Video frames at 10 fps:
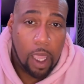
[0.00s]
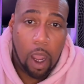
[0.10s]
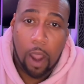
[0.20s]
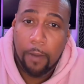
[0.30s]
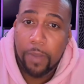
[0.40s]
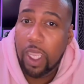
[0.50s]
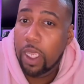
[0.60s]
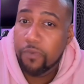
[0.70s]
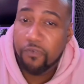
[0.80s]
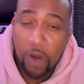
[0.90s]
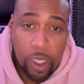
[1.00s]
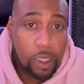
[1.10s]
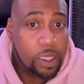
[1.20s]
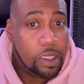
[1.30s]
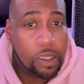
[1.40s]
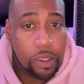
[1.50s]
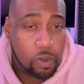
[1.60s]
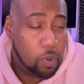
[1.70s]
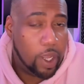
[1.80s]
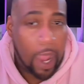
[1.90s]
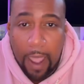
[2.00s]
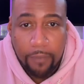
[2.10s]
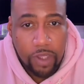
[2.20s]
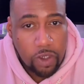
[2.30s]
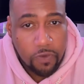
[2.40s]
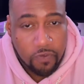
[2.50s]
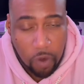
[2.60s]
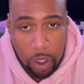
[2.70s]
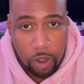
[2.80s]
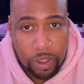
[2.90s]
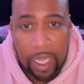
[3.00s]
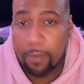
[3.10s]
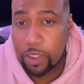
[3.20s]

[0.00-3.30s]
and frankly is what I've used for a long time,